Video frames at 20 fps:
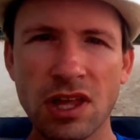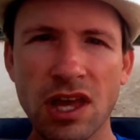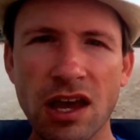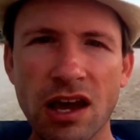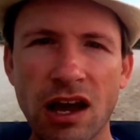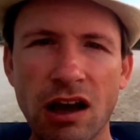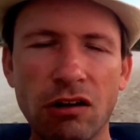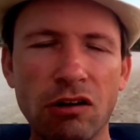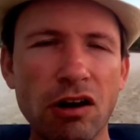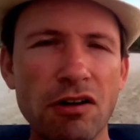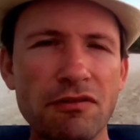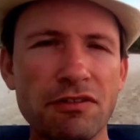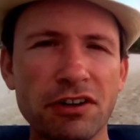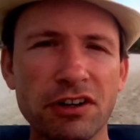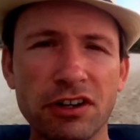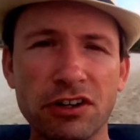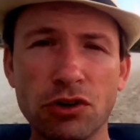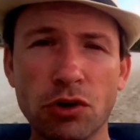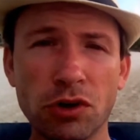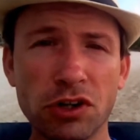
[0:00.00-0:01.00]
However,
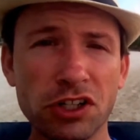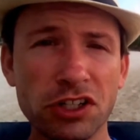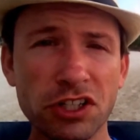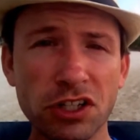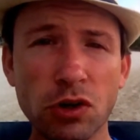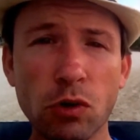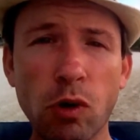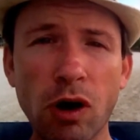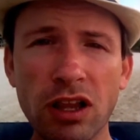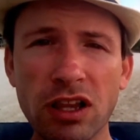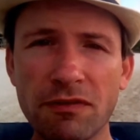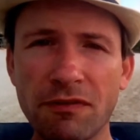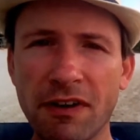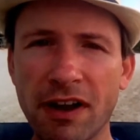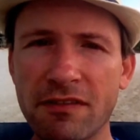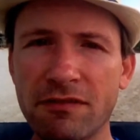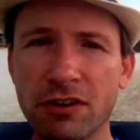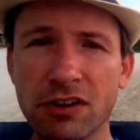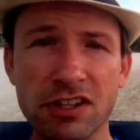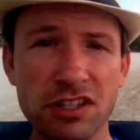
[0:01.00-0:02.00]
in order to
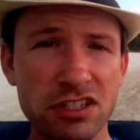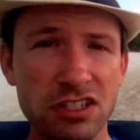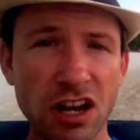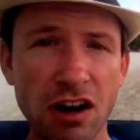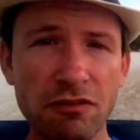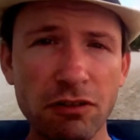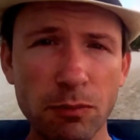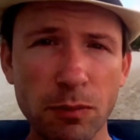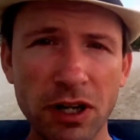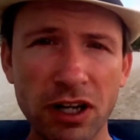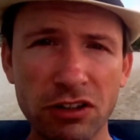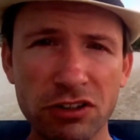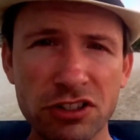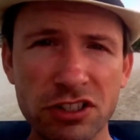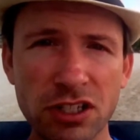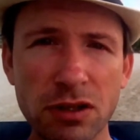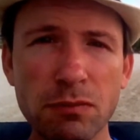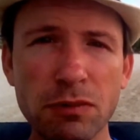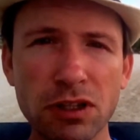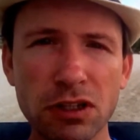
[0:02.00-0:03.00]
qualify for this governmental
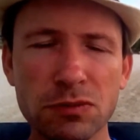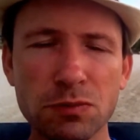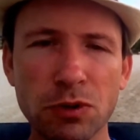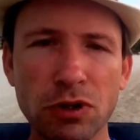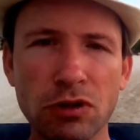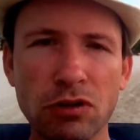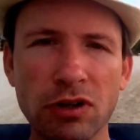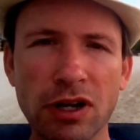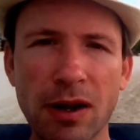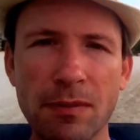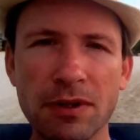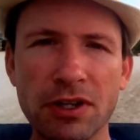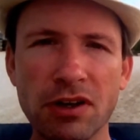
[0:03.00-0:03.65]
stimulus program,